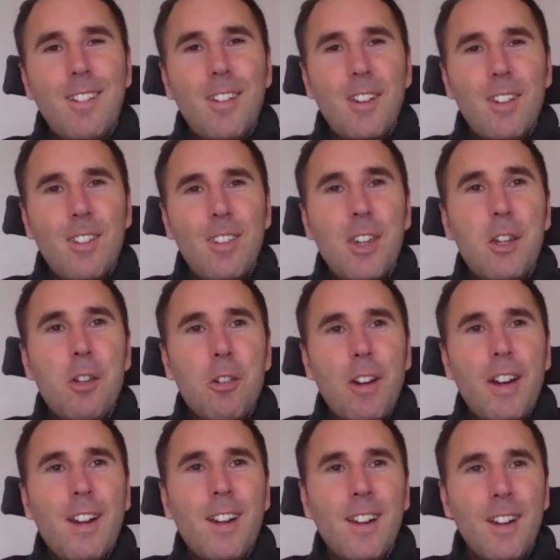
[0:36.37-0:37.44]

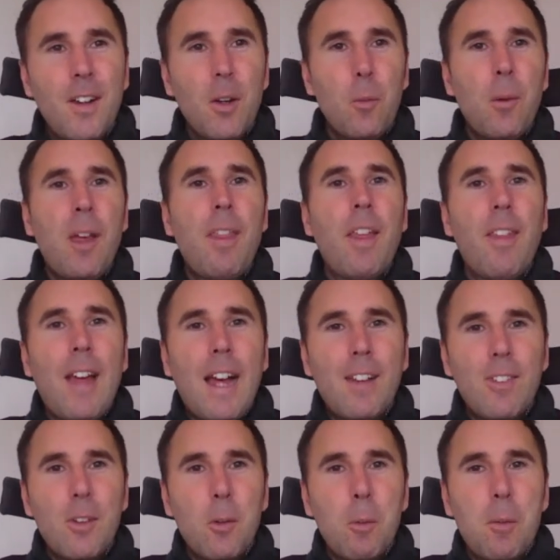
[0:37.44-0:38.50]
considering whether
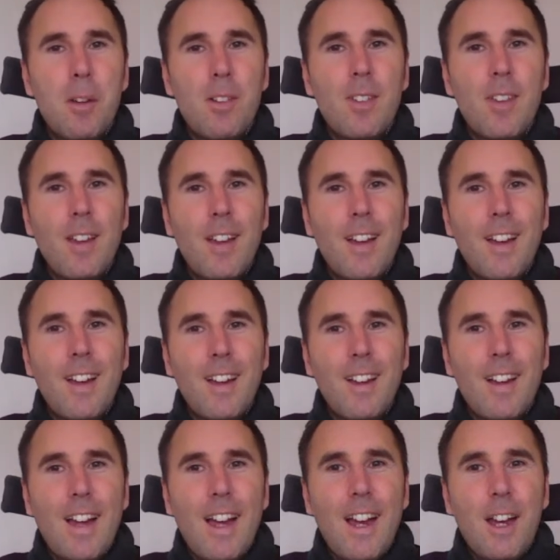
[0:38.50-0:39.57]
that's almost
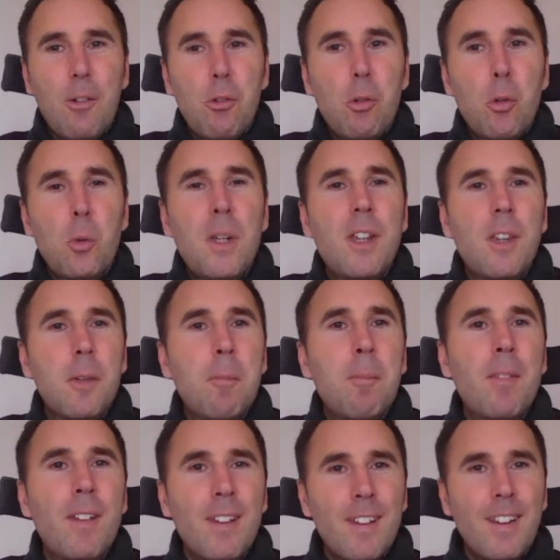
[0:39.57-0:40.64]
a
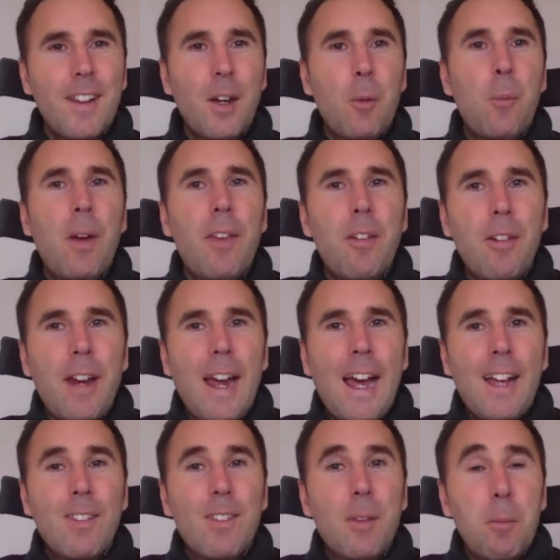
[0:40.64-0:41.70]
truism and whether it
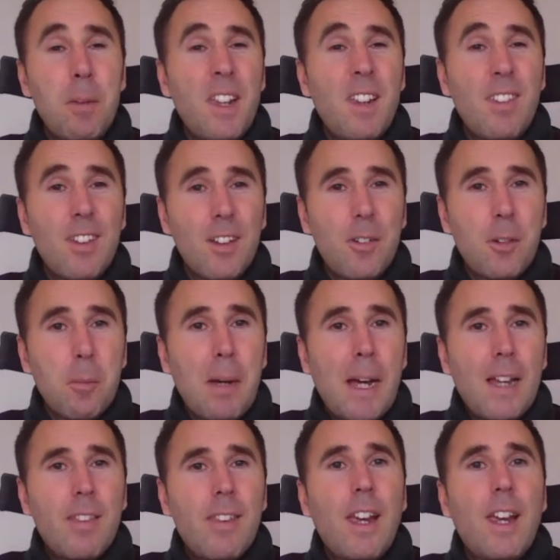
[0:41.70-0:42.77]
has to be such a
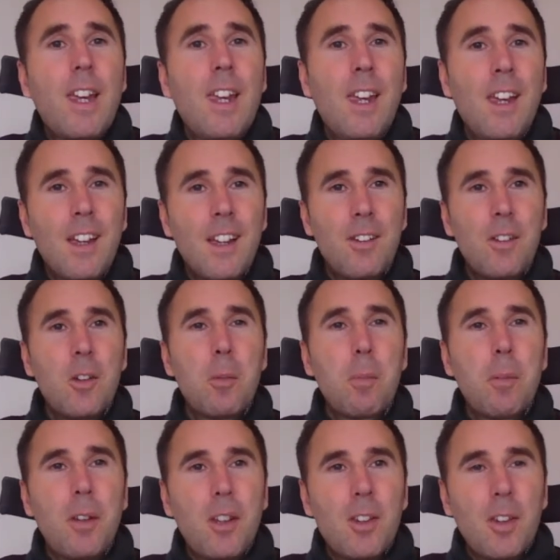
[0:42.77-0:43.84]
bad day just
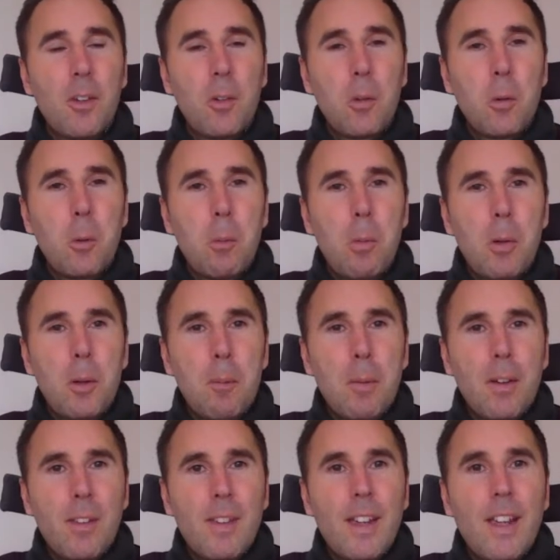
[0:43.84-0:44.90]
because it's called Blue
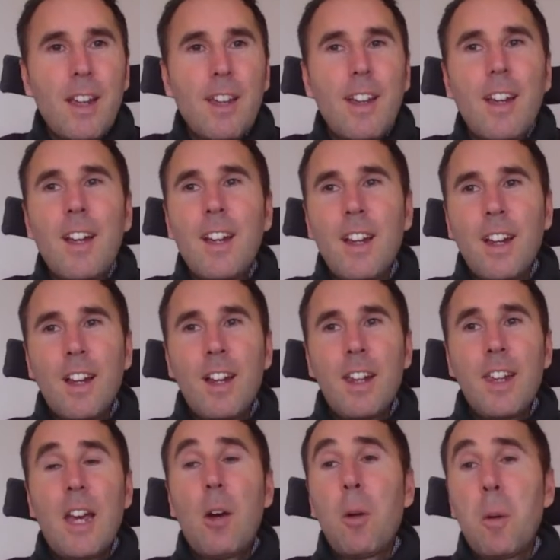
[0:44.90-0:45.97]
Monday. And
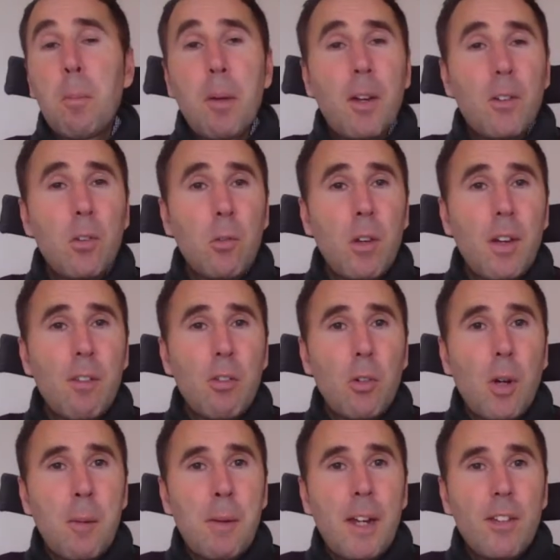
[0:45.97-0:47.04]
on a personal level,
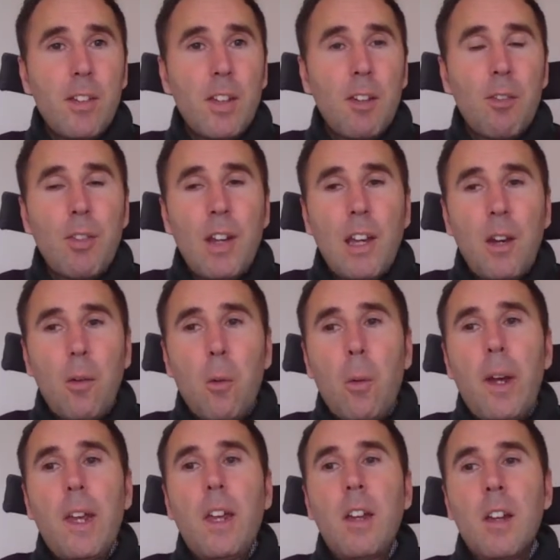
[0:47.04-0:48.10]
I'm actually feeling
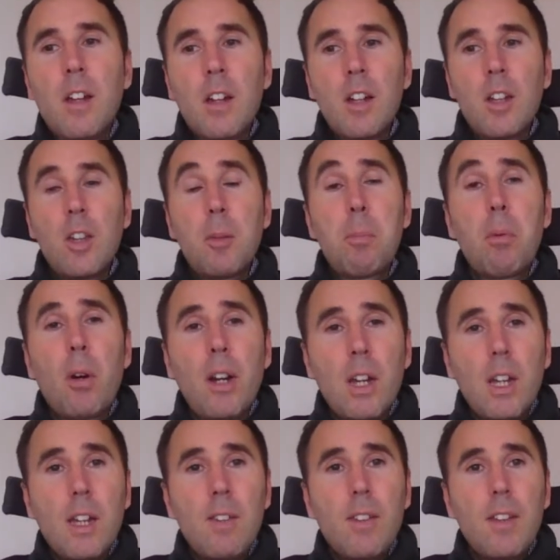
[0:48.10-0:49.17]
quite
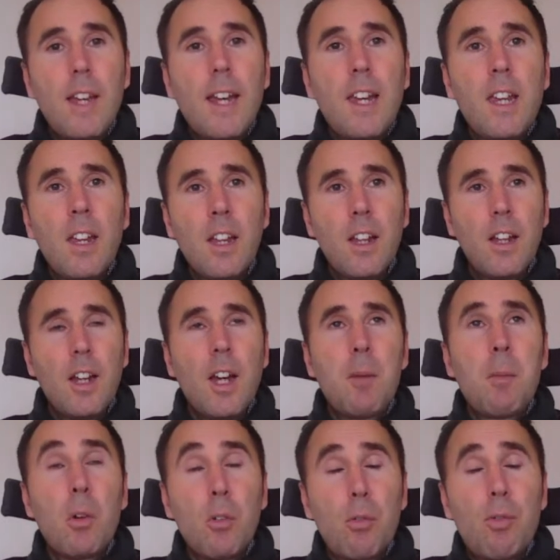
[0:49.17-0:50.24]
sprightly today. I
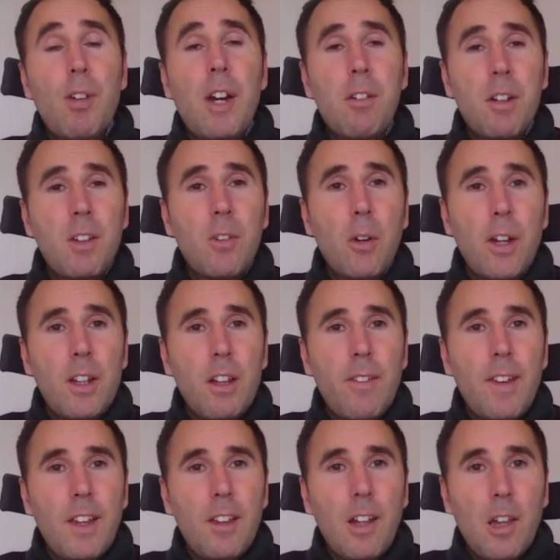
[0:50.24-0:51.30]
was very tired at
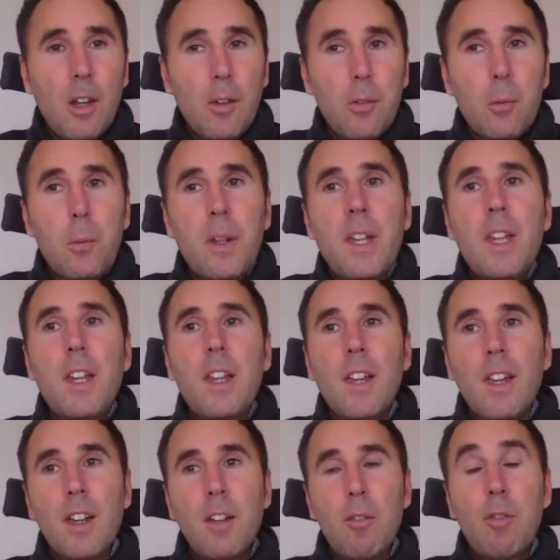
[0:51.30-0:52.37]
the end of last week,
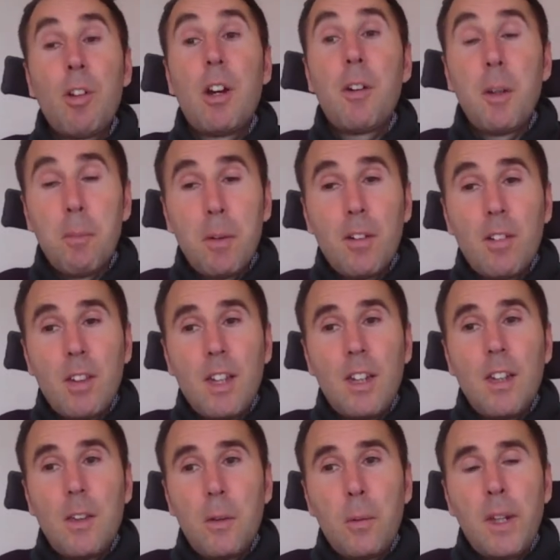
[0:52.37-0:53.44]
very much
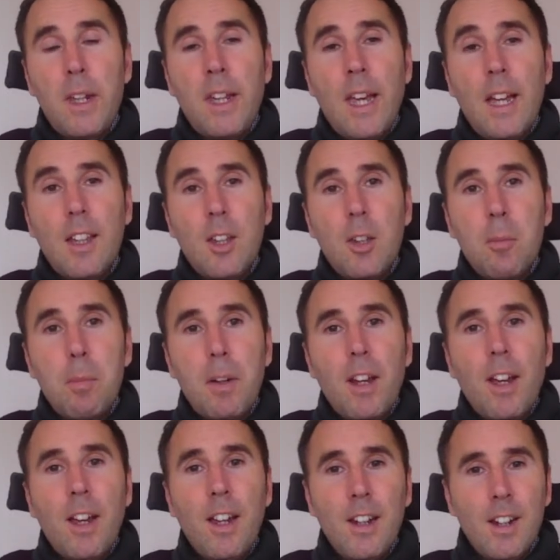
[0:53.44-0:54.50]
needed the weekend. But
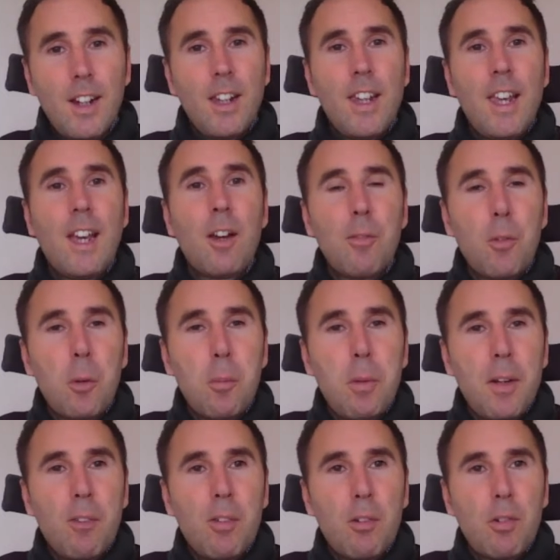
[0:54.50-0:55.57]
after a
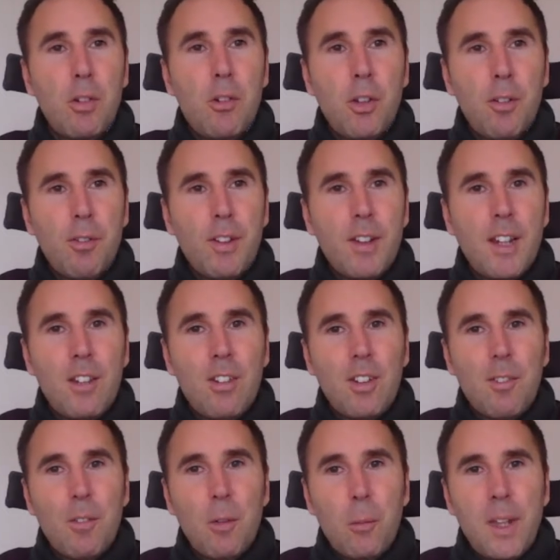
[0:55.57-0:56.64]
bit of a rejuvenation
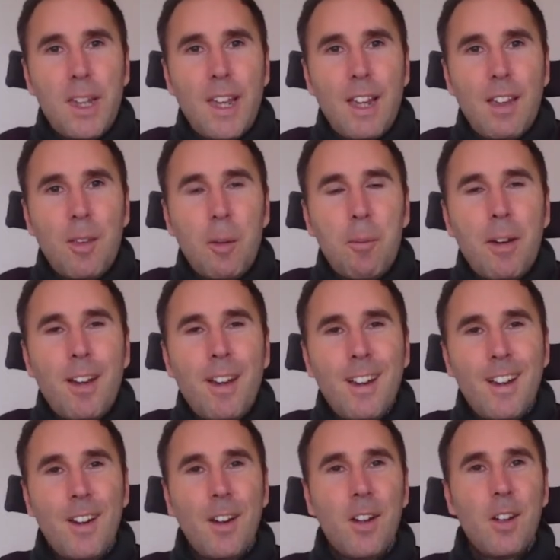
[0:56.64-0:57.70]
of the weekend, I'm
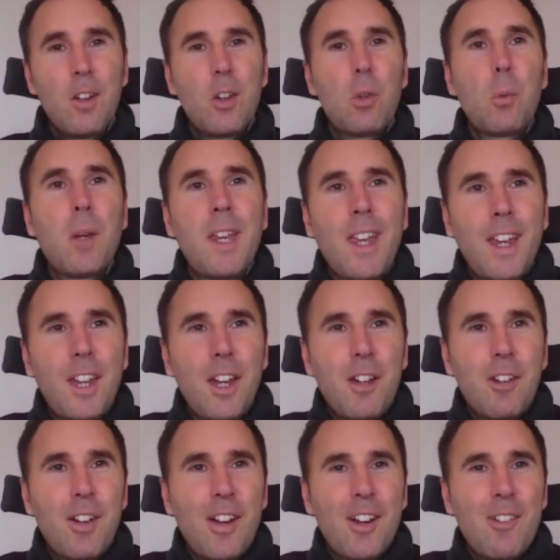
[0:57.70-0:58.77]
swinging
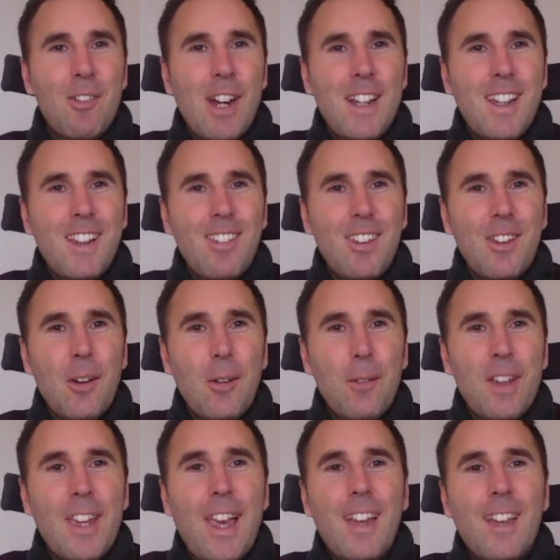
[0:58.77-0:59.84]
and ready to go
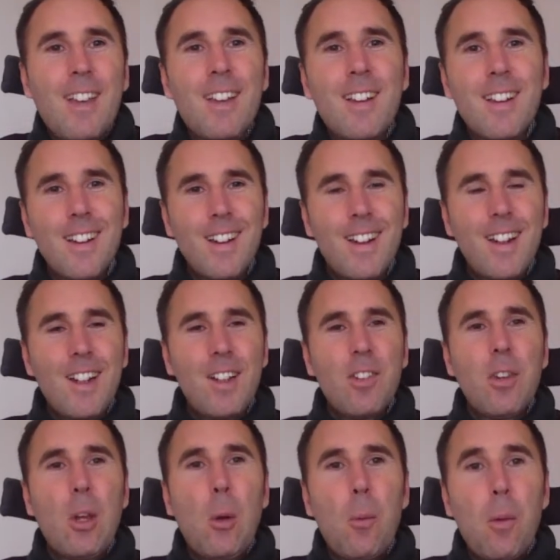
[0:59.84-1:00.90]
again.
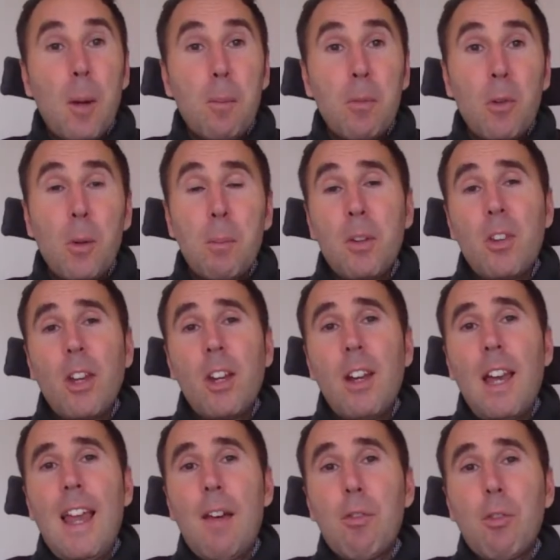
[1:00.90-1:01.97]
So we're up to episode
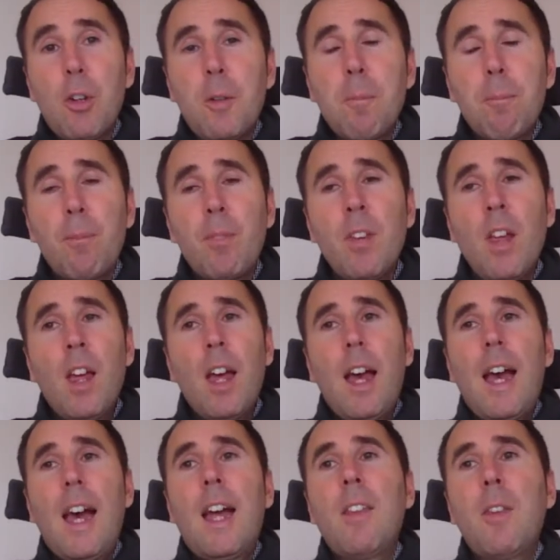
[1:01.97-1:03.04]
11,
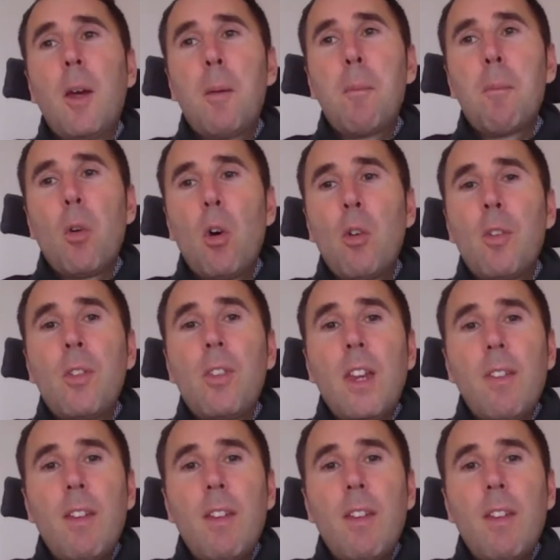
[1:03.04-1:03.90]
and obviously